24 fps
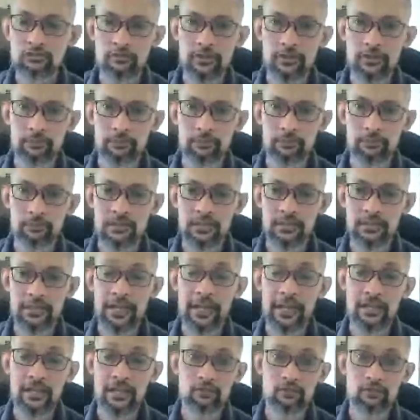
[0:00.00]
hand-drawn there,
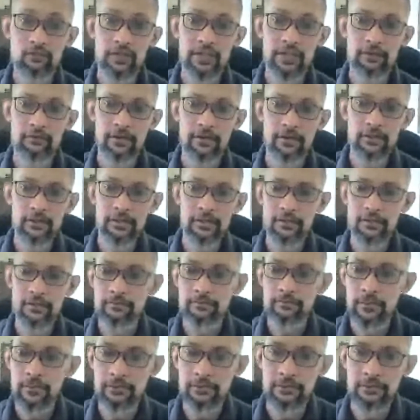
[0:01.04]
right, okay? I did not,
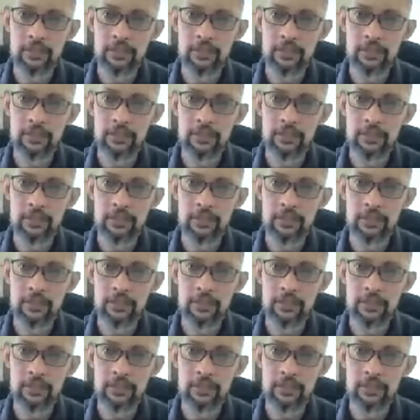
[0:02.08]
okay?